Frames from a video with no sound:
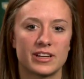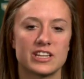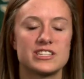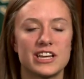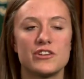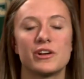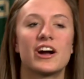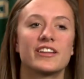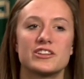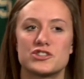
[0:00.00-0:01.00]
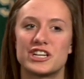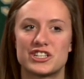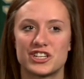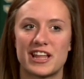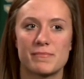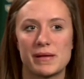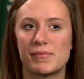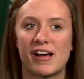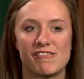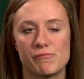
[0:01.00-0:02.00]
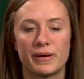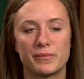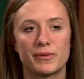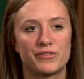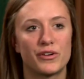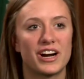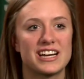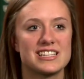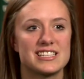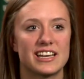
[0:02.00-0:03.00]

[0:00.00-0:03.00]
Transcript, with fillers: continuing on the tradition that people have built before us,